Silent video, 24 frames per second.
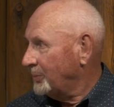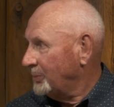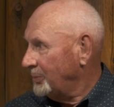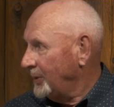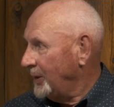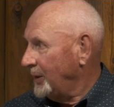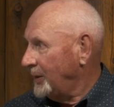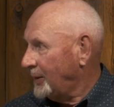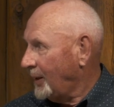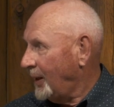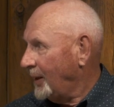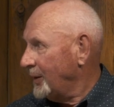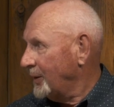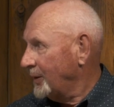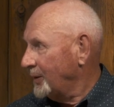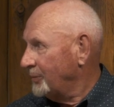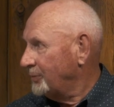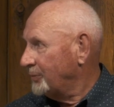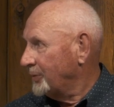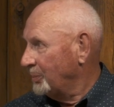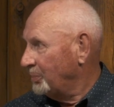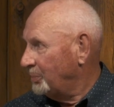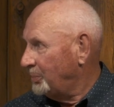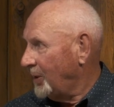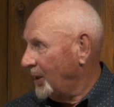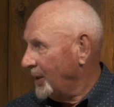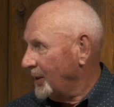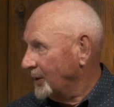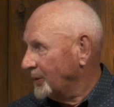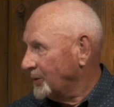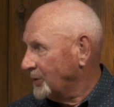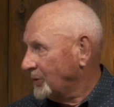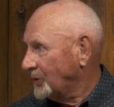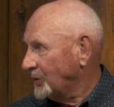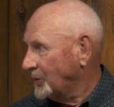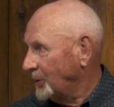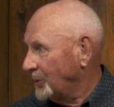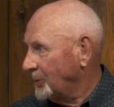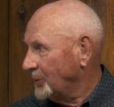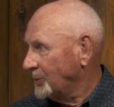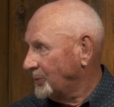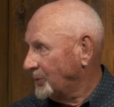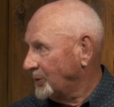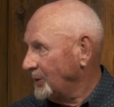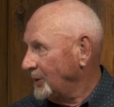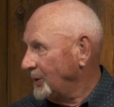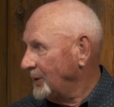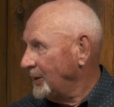retired from parks, so
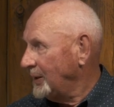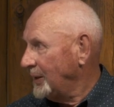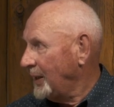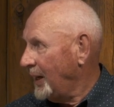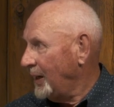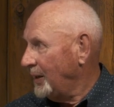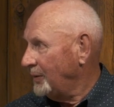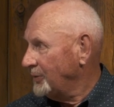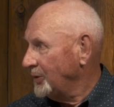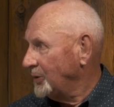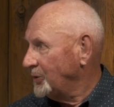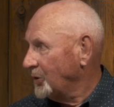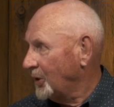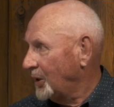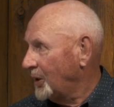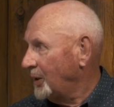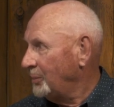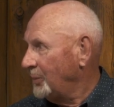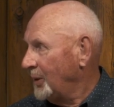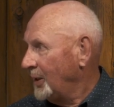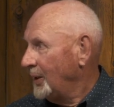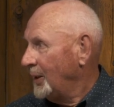she didn't have a job.